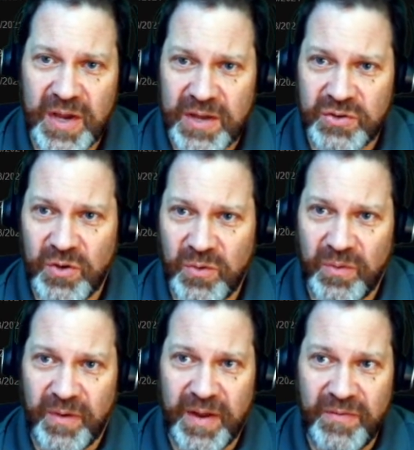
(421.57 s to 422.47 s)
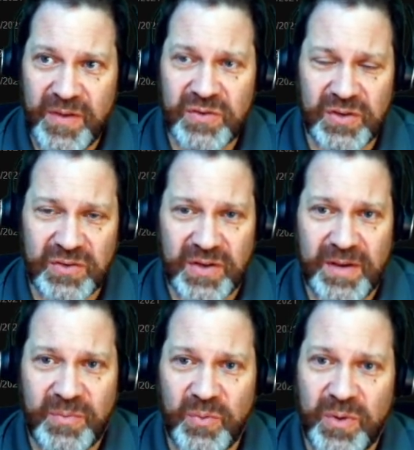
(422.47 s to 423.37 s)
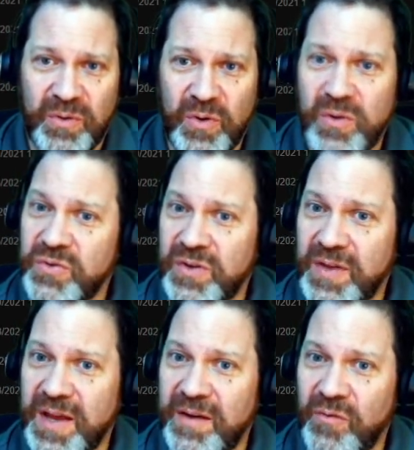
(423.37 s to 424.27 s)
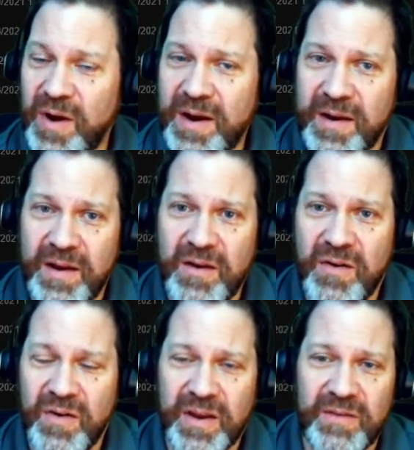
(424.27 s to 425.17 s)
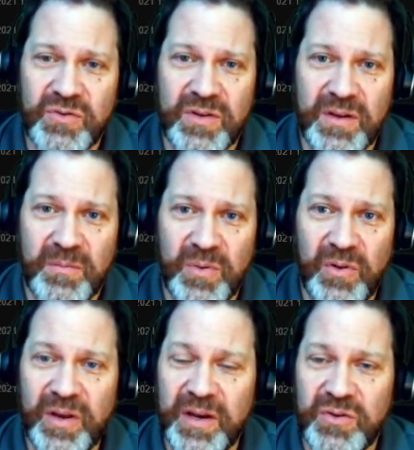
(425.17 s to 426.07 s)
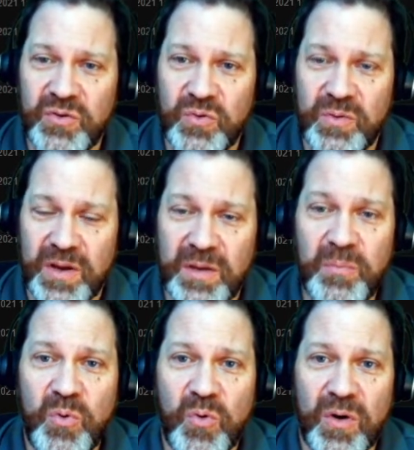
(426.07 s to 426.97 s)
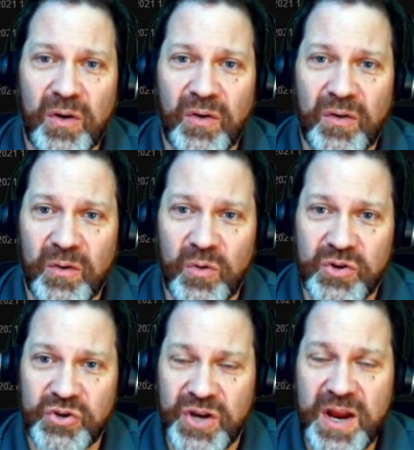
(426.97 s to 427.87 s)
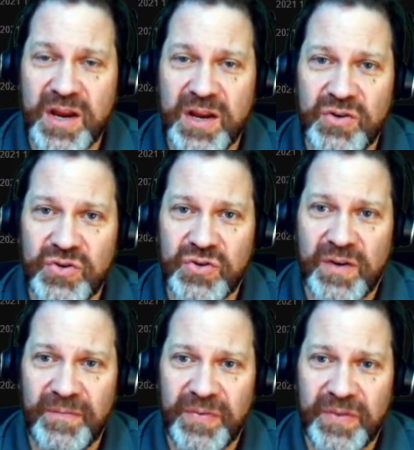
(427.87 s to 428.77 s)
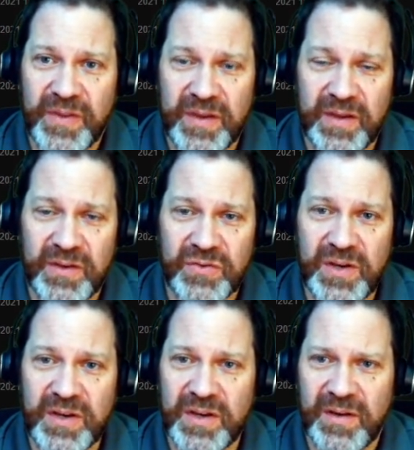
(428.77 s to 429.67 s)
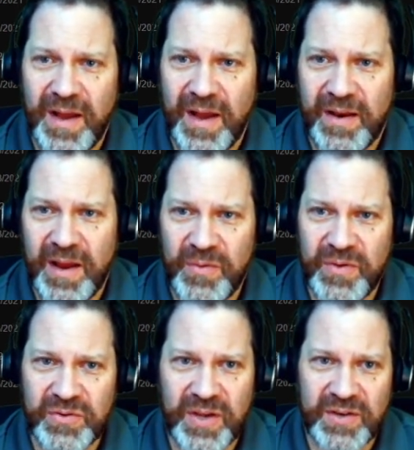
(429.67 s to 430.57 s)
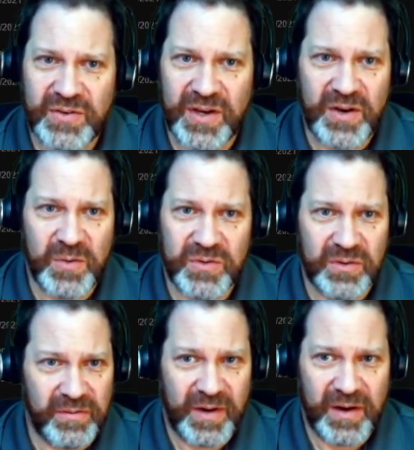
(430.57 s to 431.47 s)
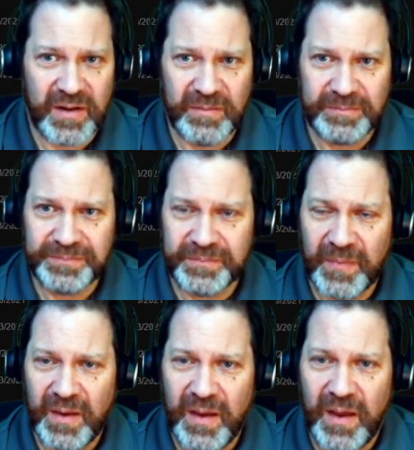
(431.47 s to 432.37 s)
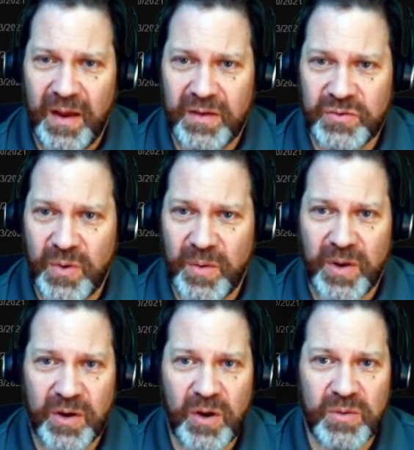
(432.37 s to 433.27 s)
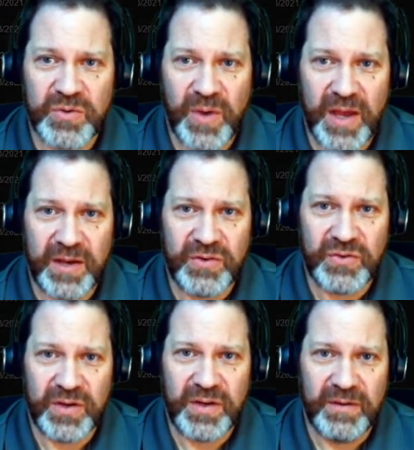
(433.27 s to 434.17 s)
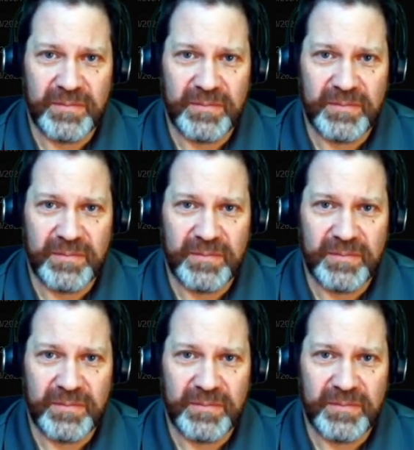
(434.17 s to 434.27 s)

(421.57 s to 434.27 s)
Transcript: So in this example, we're noticing that right here, it gives you the ability to import or change the city. Now, in this case, I know it's Laval, so I'm going to go into Edit City